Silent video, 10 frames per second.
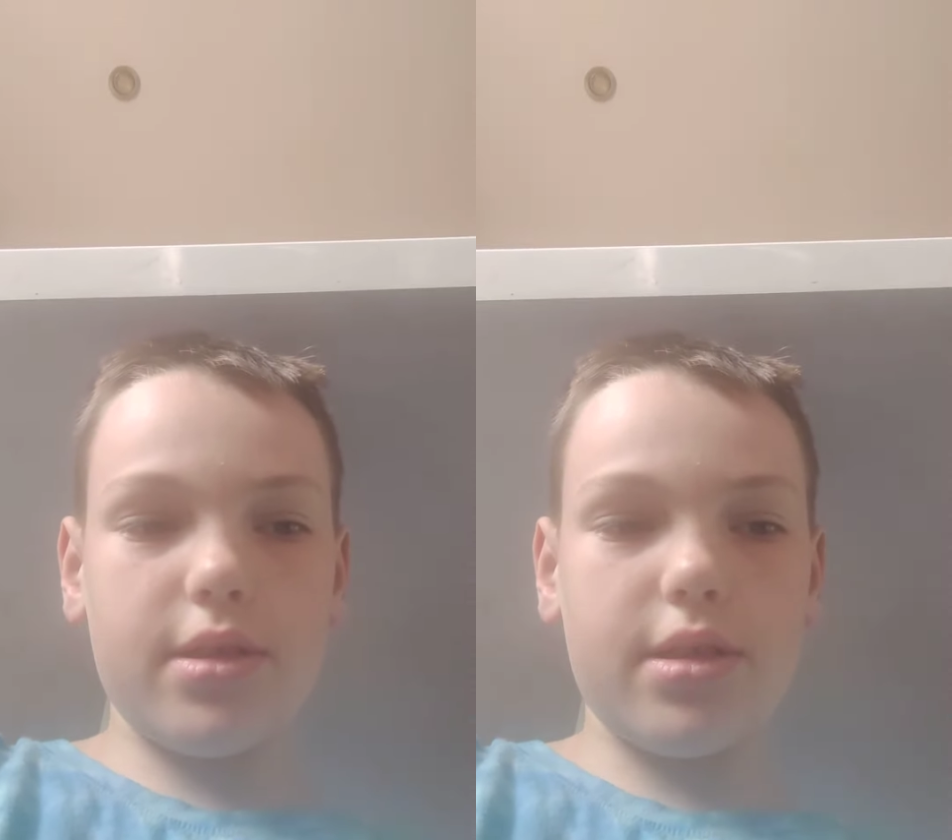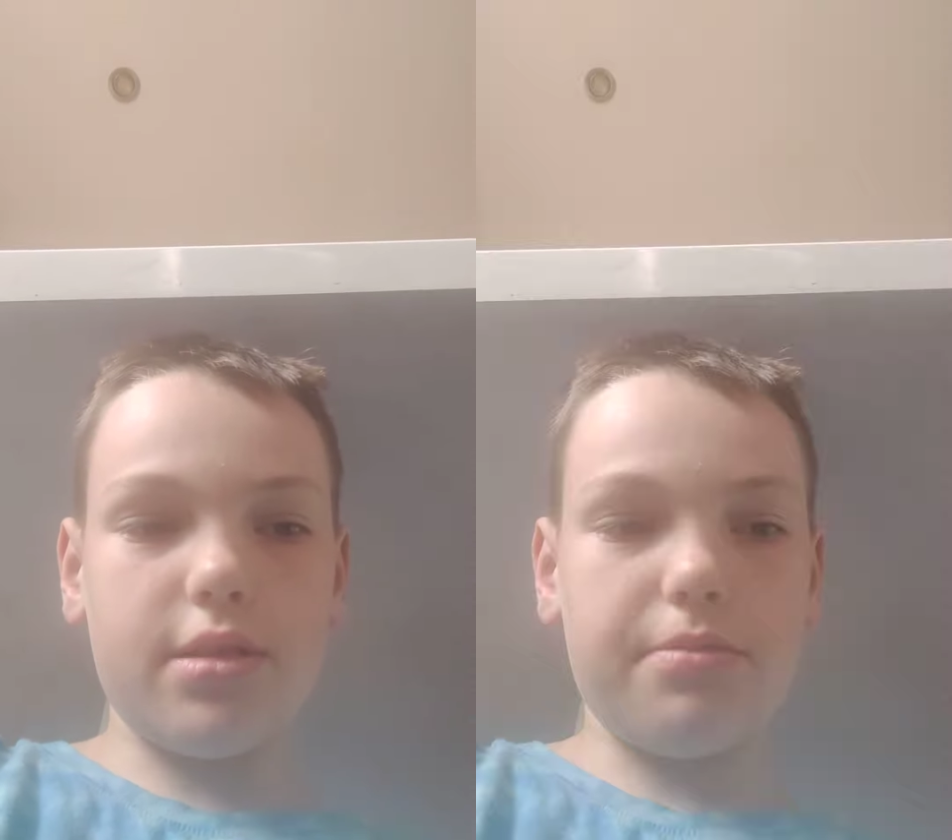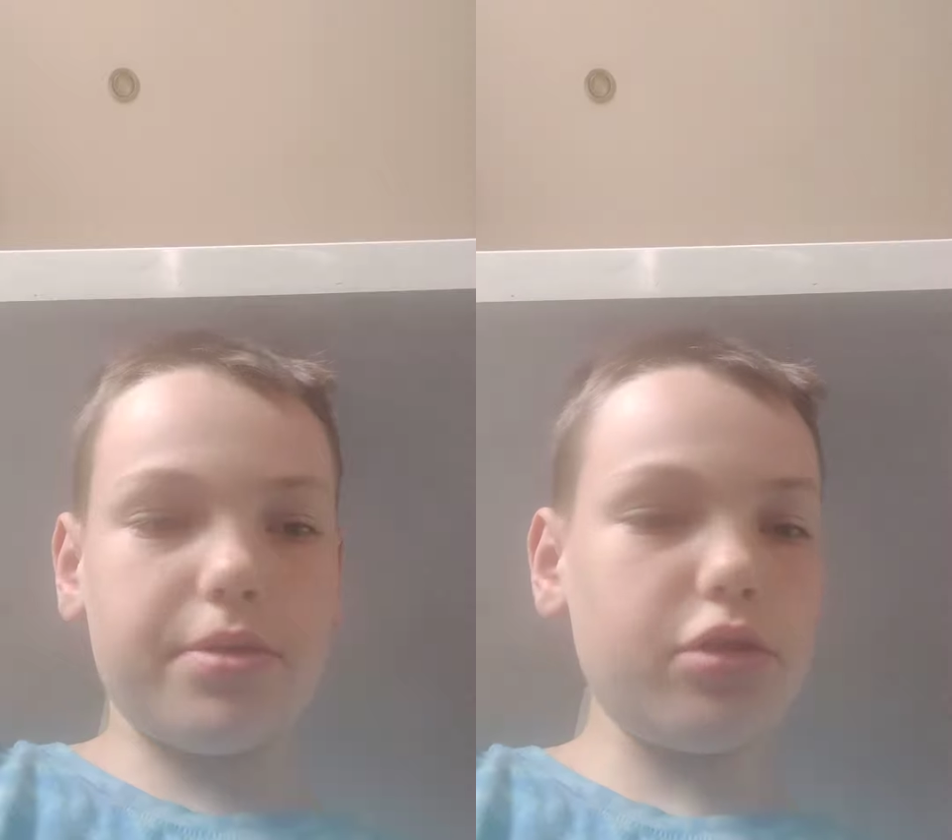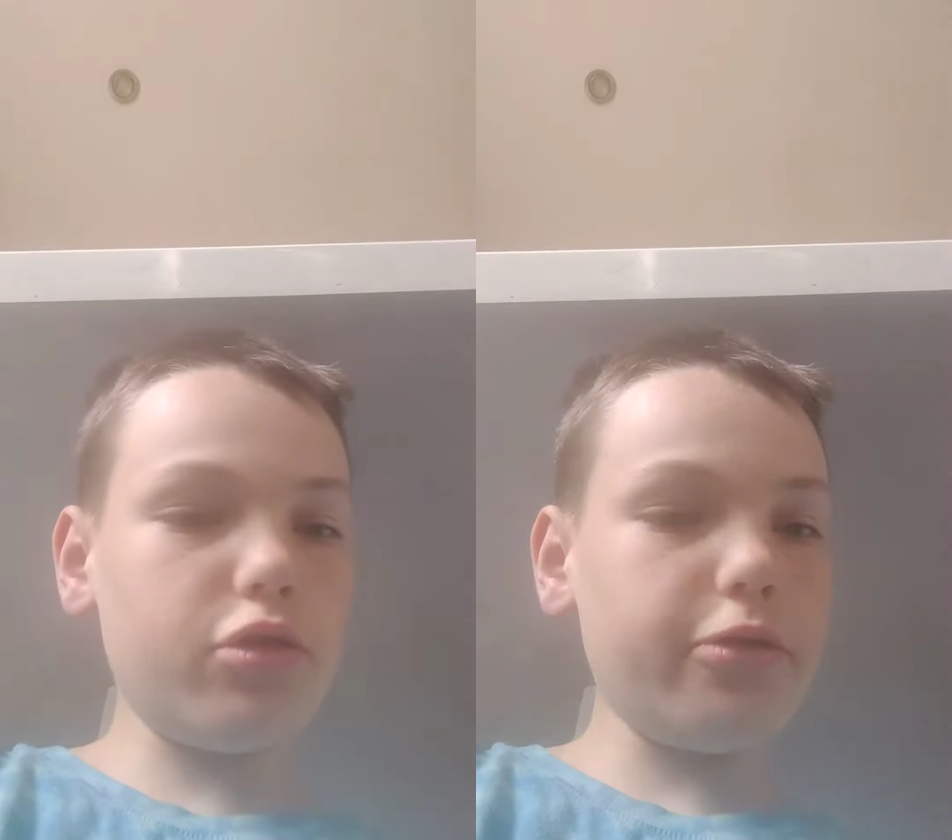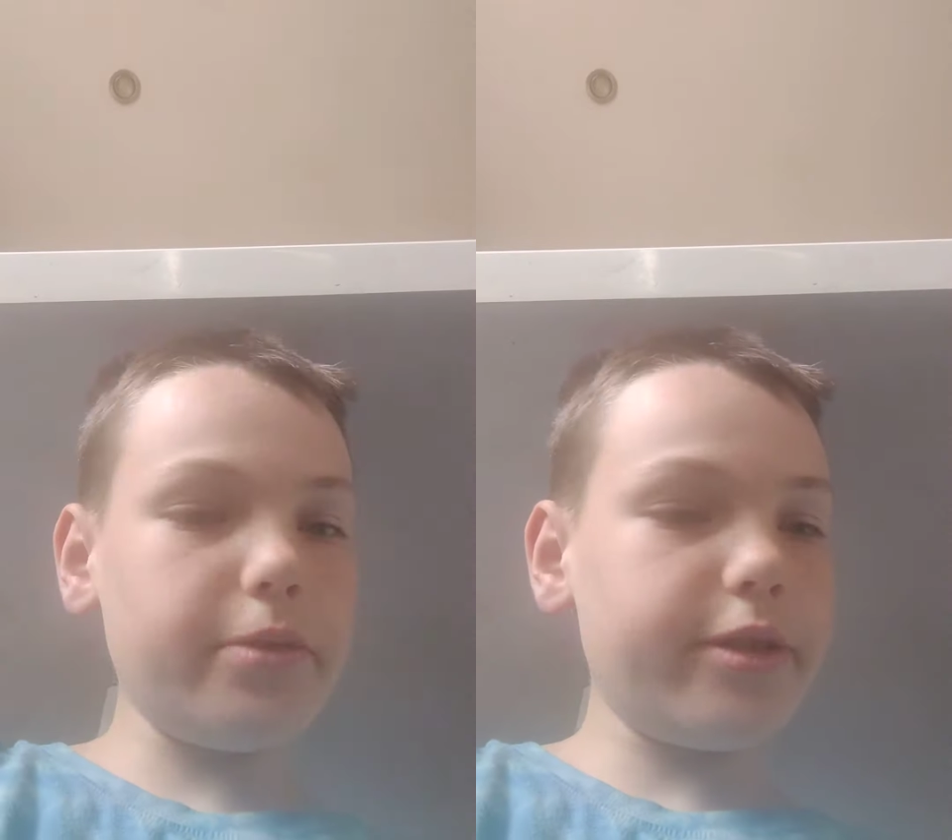Yeah, but
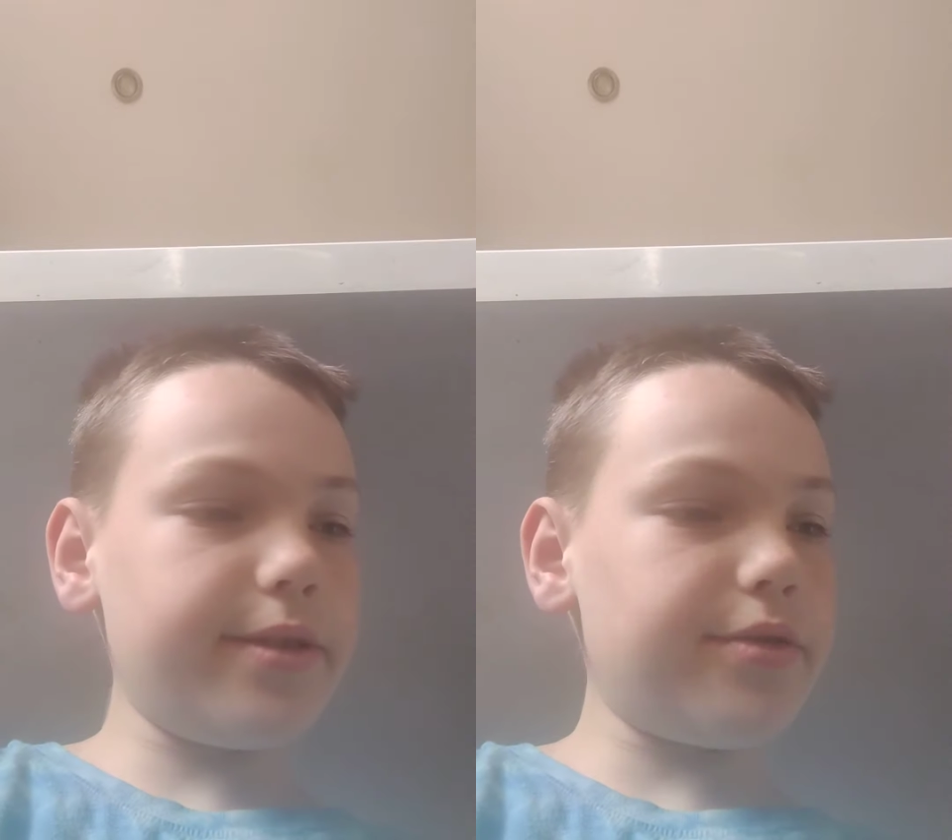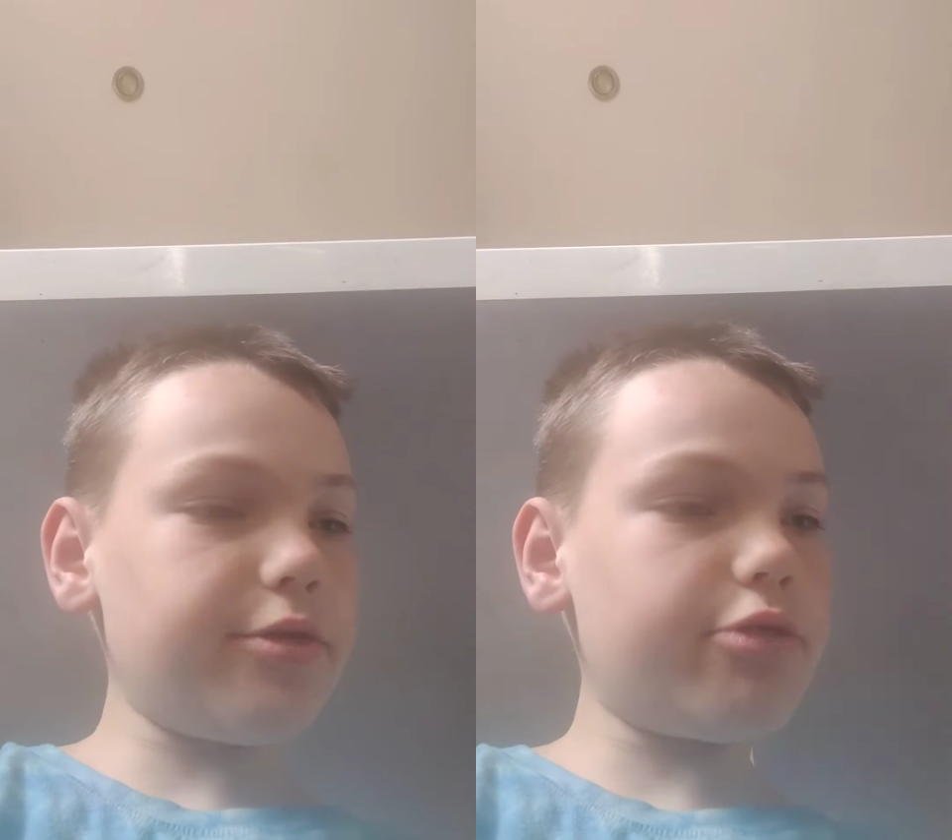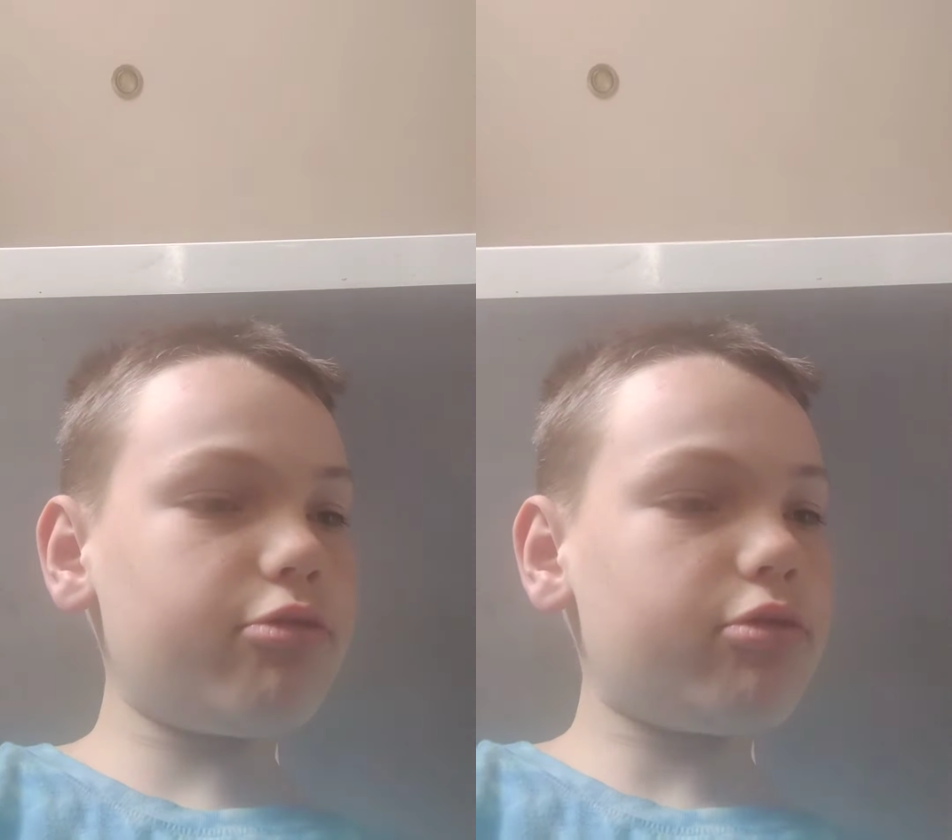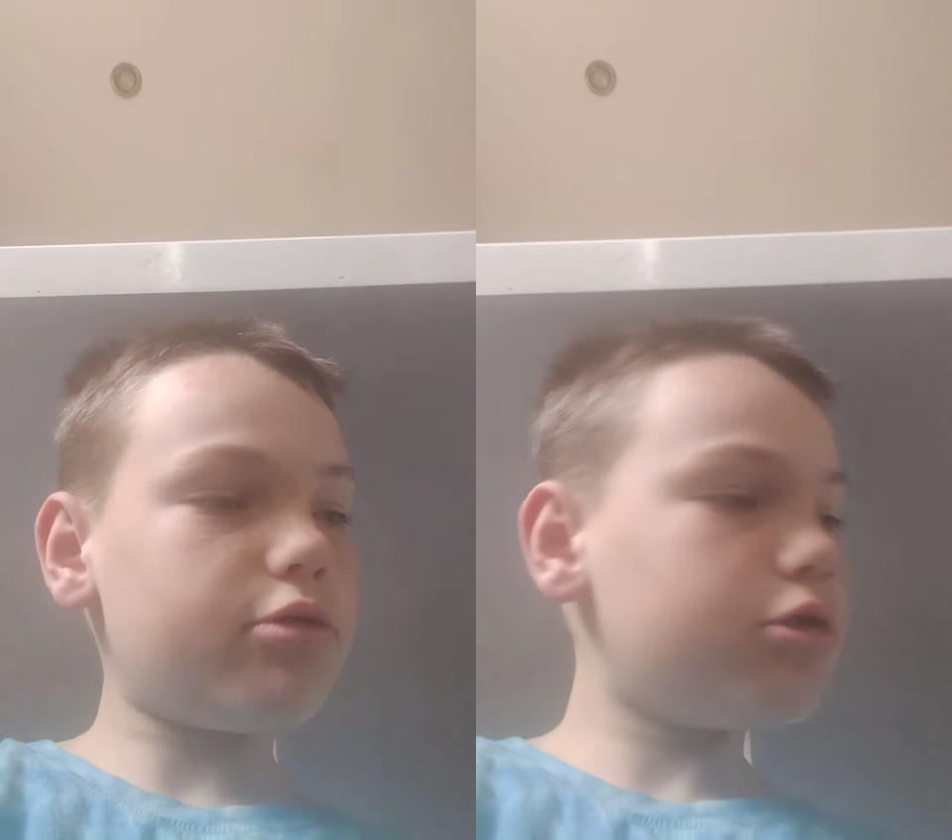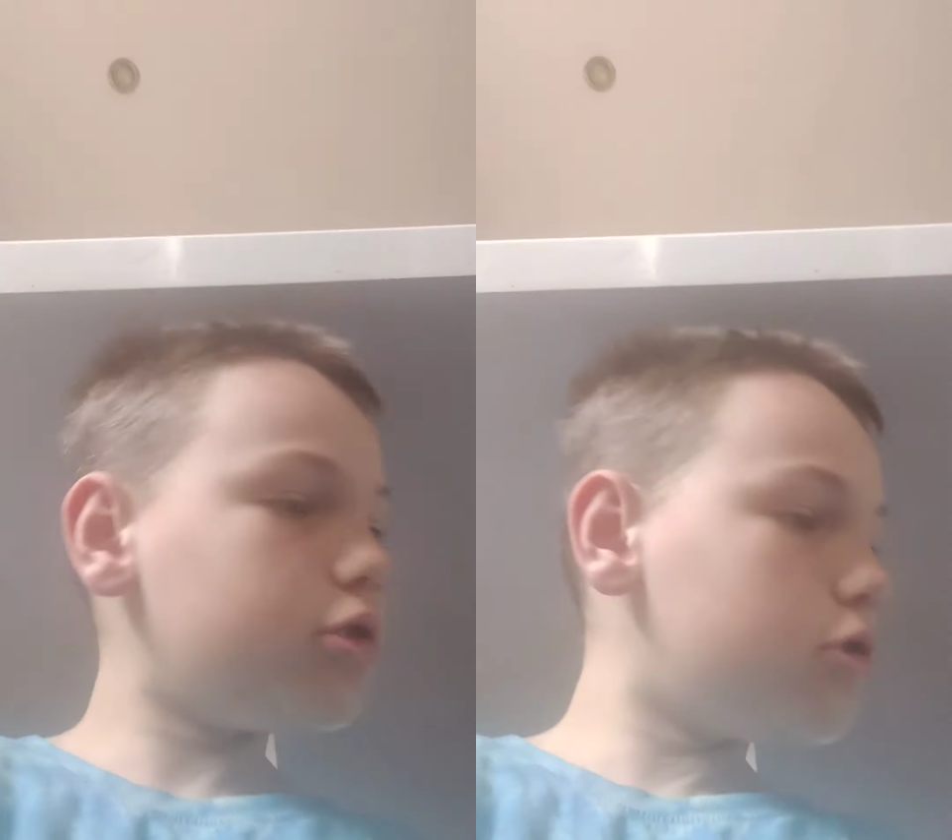normally they don't